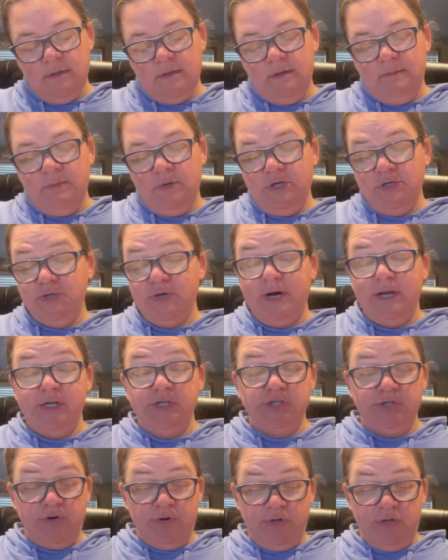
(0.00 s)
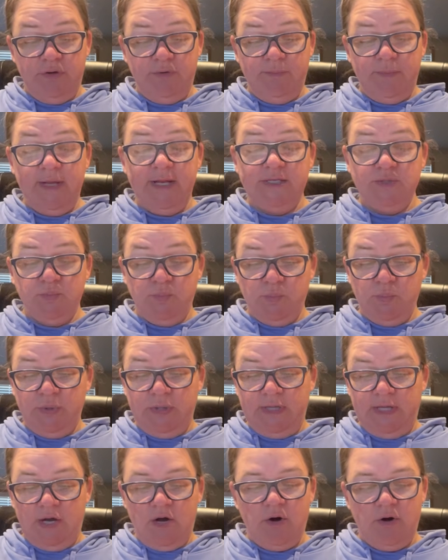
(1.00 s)
I'm going to try to show you. It's
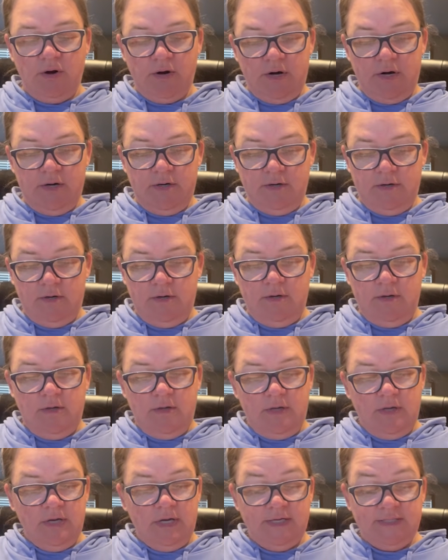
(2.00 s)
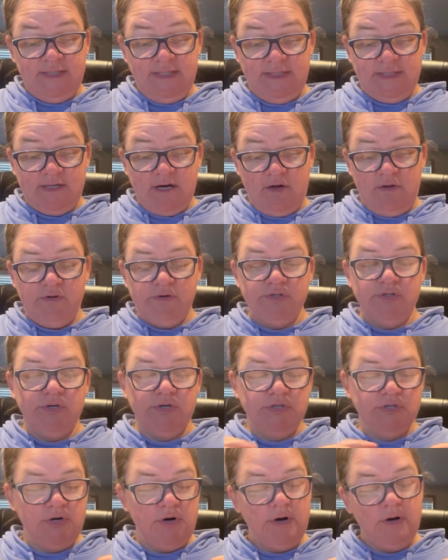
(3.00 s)
really hard because these colors are
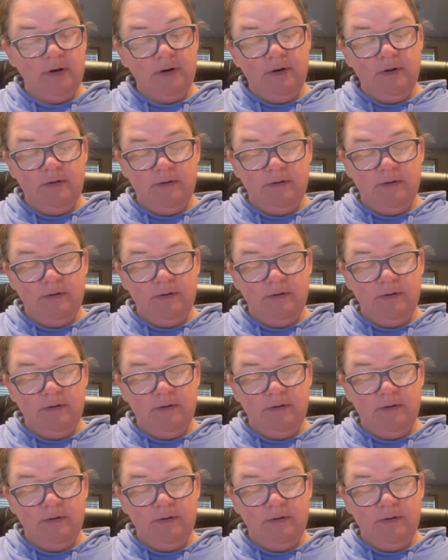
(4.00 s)
dark.